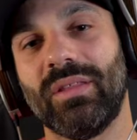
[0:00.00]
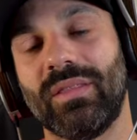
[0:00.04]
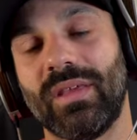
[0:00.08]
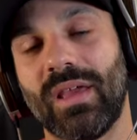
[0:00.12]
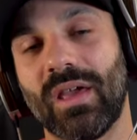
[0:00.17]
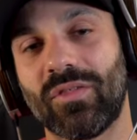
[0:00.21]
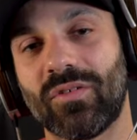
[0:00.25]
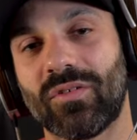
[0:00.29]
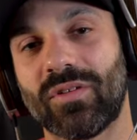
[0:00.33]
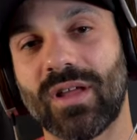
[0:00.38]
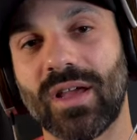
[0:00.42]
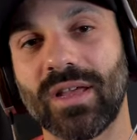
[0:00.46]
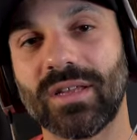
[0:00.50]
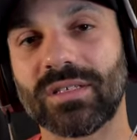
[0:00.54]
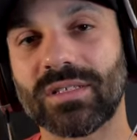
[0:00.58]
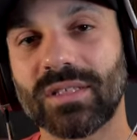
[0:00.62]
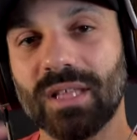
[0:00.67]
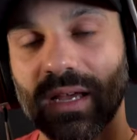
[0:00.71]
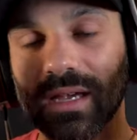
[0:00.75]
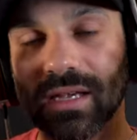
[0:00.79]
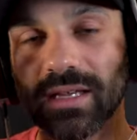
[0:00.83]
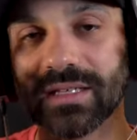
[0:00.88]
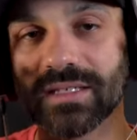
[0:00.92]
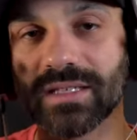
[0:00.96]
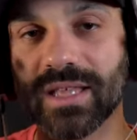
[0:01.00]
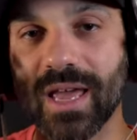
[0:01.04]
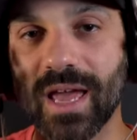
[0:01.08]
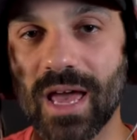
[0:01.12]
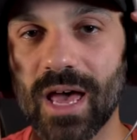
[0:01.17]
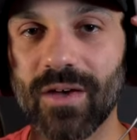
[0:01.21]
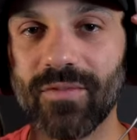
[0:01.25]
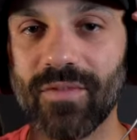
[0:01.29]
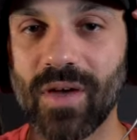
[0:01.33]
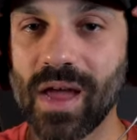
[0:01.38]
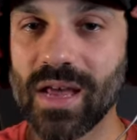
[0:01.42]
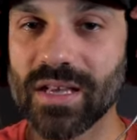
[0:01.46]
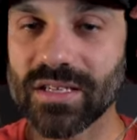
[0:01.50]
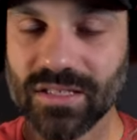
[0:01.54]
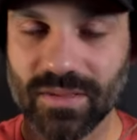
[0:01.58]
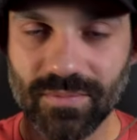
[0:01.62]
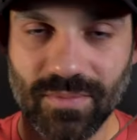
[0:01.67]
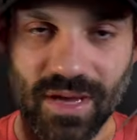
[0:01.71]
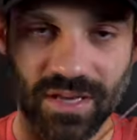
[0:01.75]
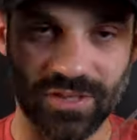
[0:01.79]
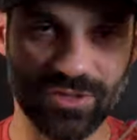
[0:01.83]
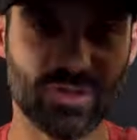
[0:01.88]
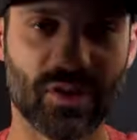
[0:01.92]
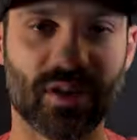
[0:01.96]
The other nice thing is they have
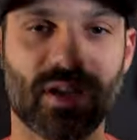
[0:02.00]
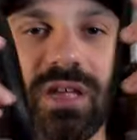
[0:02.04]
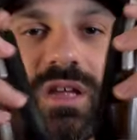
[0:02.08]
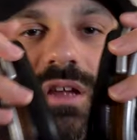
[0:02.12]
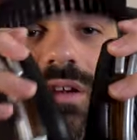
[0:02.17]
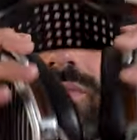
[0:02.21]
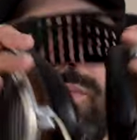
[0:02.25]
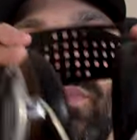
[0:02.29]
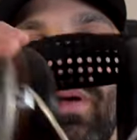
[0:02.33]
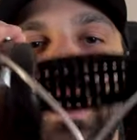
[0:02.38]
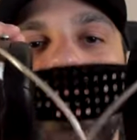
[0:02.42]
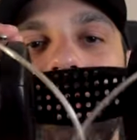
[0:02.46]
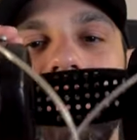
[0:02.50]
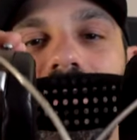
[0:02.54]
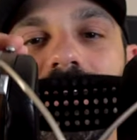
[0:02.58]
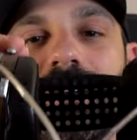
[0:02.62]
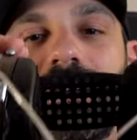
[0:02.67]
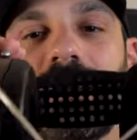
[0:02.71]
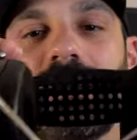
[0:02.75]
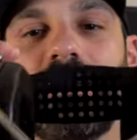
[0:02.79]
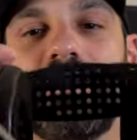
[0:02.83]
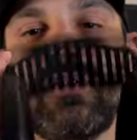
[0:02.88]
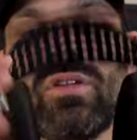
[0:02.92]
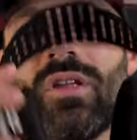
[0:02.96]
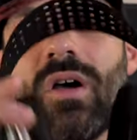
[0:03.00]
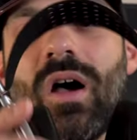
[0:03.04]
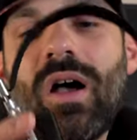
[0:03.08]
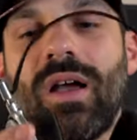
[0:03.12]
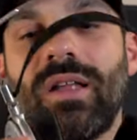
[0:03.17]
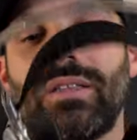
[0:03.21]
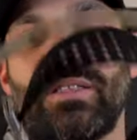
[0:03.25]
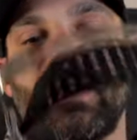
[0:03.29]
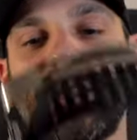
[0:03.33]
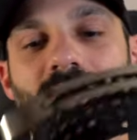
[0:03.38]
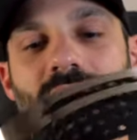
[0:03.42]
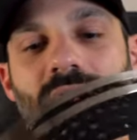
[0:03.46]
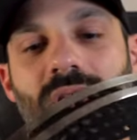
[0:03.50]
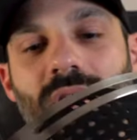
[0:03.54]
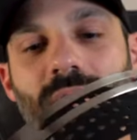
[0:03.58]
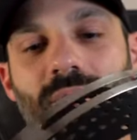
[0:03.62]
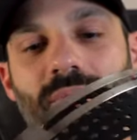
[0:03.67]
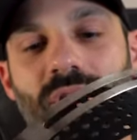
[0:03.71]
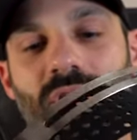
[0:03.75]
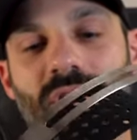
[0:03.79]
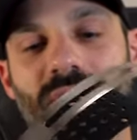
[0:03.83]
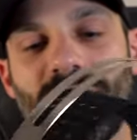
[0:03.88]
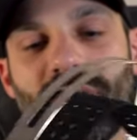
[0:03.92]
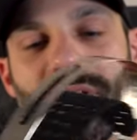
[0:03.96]
asymmetric ear pads. They're not
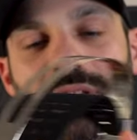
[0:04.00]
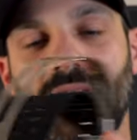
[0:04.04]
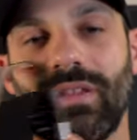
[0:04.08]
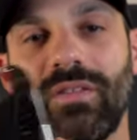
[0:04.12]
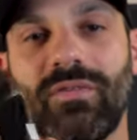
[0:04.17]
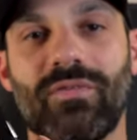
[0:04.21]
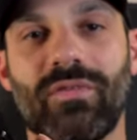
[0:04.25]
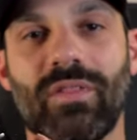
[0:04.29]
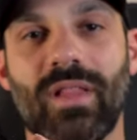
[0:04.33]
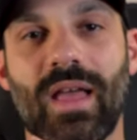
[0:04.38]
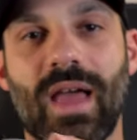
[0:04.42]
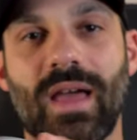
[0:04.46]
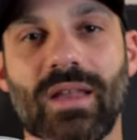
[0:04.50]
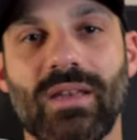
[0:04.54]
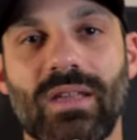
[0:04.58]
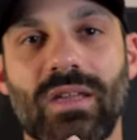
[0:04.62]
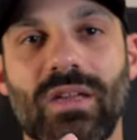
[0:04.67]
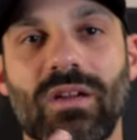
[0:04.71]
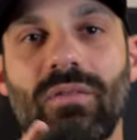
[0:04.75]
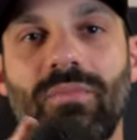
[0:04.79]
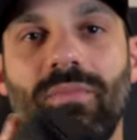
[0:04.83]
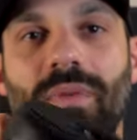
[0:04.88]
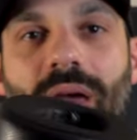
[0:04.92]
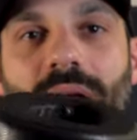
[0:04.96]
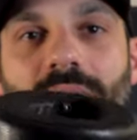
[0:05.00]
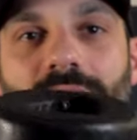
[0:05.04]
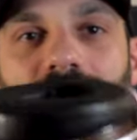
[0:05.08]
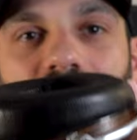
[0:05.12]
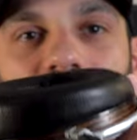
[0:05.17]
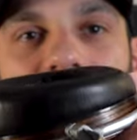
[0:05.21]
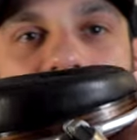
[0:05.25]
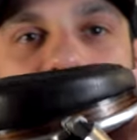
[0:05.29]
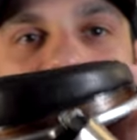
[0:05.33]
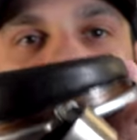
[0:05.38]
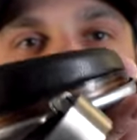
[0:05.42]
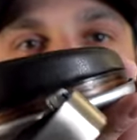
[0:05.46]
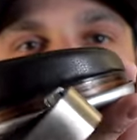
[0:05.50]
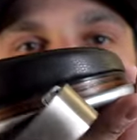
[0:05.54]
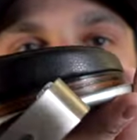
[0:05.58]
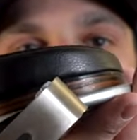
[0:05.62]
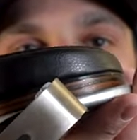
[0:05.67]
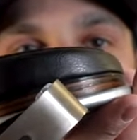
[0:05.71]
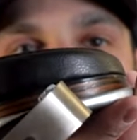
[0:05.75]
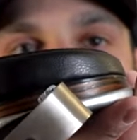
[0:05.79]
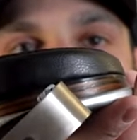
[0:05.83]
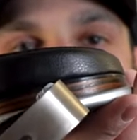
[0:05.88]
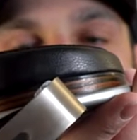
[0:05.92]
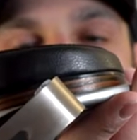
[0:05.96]
perfectly flat ear pads. And
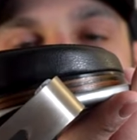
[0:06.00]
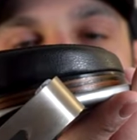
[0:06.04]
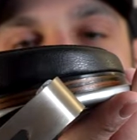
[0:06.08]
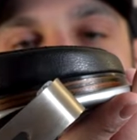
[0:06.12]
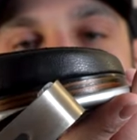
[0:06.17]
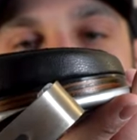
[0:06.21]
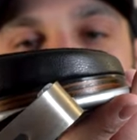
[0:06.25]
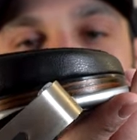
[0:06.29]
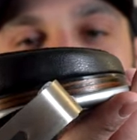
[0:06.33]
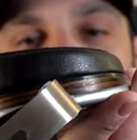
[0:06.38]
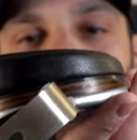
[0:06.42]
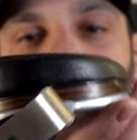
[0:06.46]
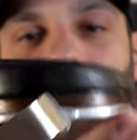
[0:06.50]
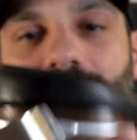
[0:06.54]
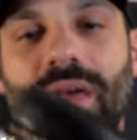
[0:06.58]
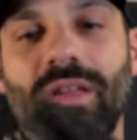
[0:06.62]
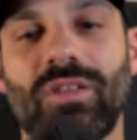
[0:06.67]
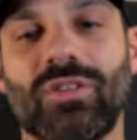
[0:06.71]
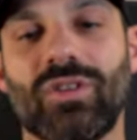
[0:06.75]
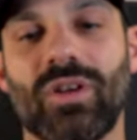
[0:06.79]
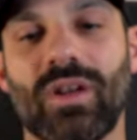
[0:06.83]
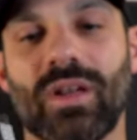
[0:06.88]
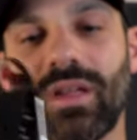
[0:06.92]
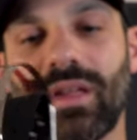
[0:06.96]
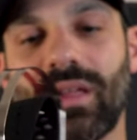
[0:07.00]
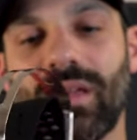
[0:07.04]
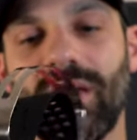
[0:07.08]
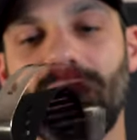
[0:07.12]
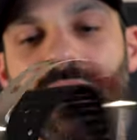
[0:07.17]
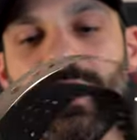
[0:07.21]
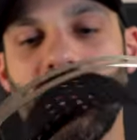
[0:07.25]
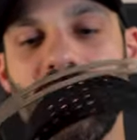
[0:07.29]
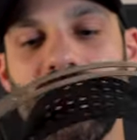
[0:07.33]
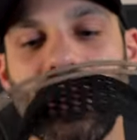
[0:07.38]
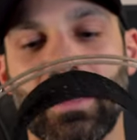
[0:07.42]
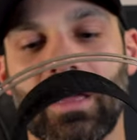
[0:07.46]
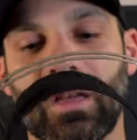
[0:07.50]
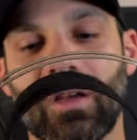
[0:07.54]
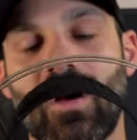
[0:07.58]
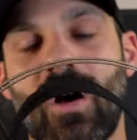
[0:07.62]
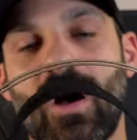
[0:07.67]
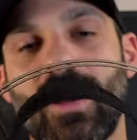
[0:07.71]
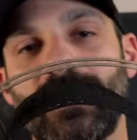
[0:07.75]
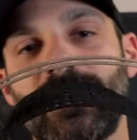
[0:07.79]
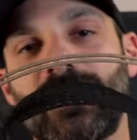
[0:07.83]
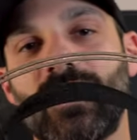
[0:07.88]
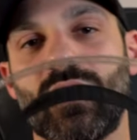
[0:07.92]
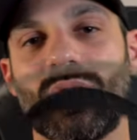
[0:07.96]
by being asymmetric, it
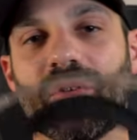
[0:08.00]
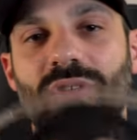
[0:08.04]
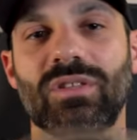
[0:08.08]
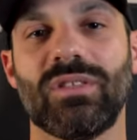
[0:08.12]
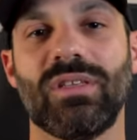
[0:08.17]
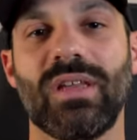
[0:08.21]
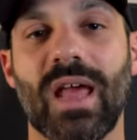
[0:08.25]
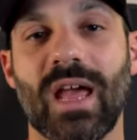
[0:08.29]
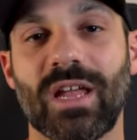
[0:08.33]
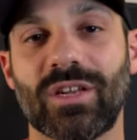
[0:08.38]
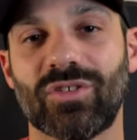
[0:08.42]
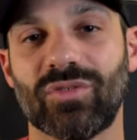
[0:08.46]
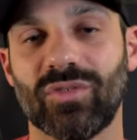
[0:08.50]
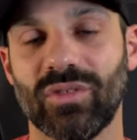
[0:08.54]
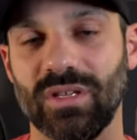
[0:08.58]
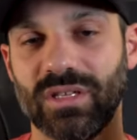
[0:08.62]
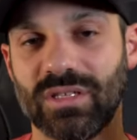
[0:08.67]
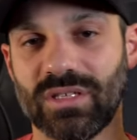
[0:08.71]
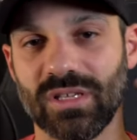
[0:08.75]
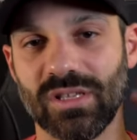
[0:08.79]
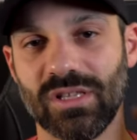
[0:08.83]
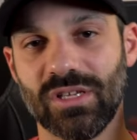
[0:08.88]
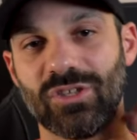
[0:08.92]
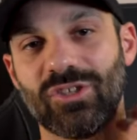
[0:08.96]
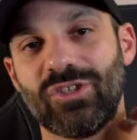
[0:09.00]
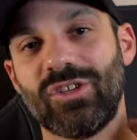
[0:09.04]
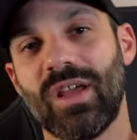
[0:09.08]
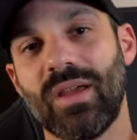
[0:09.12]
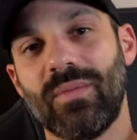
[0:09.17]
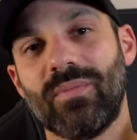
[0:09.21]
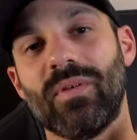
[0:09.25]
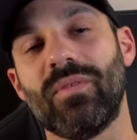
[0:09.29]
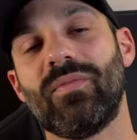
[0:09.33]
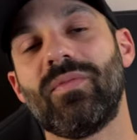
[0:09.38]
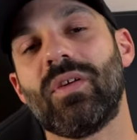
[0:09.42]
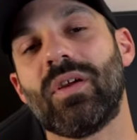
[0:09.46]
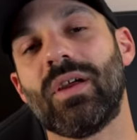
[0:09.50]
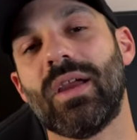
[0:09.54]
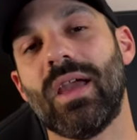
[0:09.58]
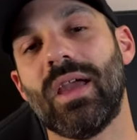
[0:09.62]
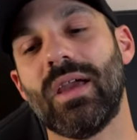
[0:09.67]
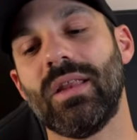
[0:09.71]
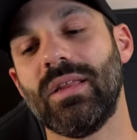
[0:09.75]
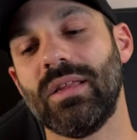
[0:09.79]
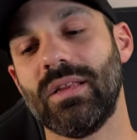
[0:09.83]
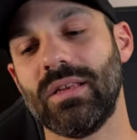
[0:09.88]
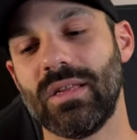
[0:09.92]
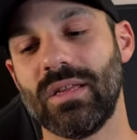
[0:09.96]
contours naturally to the shape of your
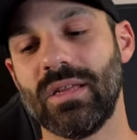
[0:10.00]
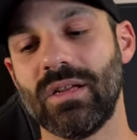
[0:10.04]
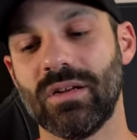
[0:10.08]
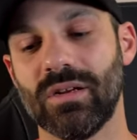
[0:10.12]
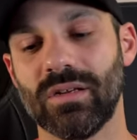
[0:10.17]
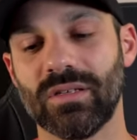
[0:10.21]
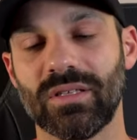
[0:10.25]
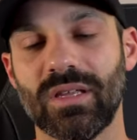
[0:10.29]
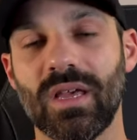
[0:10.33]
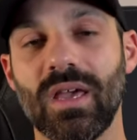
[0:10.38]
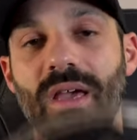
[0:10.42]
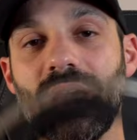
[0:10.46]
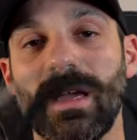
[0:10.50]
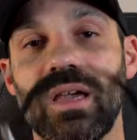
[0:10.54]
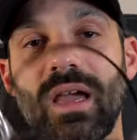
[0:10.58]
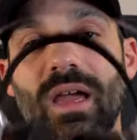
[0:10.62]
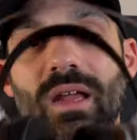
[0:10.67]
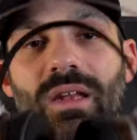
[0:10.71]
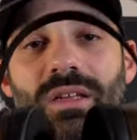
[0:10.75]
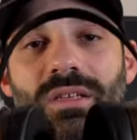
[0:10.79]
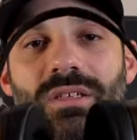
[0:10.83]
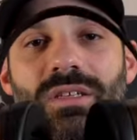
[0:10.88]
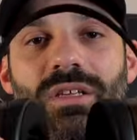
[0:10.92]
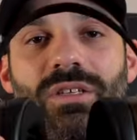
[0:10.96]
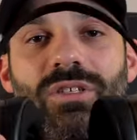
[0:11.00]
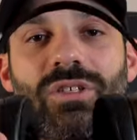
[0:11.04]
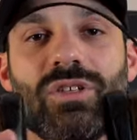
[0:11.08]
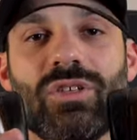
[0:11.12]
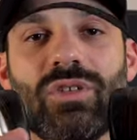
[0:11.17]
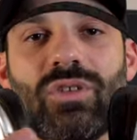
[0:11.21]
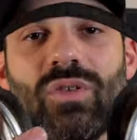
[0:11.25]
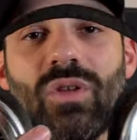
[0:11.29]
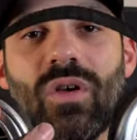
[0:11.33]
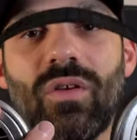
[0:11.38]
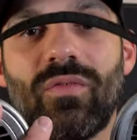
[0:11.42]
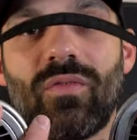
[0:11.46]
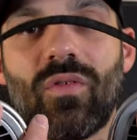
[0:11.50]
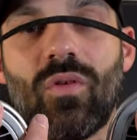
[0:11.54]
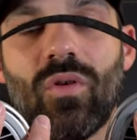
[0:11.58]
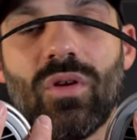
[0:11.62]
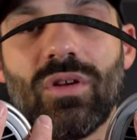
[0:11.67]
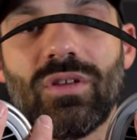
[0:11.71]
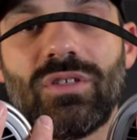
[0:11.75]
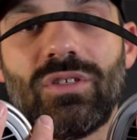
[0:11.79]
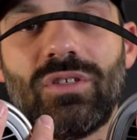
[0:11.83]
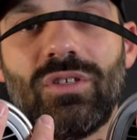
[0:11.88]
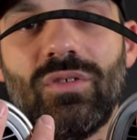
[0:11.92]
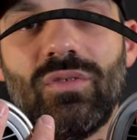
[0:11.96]
head and ears. In addition, of
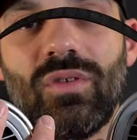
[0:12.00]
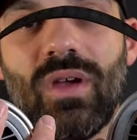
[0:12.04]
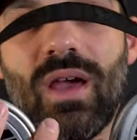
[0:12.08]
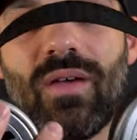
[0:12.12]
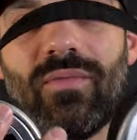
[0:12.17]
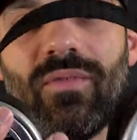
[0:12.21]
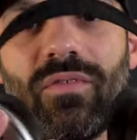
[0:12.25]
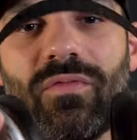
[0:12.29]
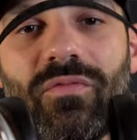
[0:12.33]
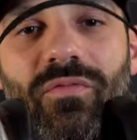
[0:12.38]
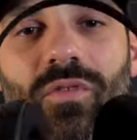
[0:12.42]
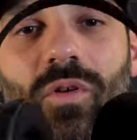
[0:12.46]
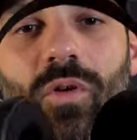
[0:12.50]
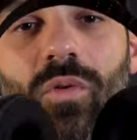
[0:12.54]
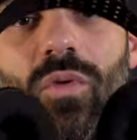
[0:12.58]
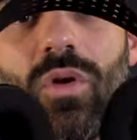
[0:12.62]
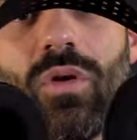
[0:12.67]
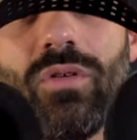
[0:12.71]
course, to having full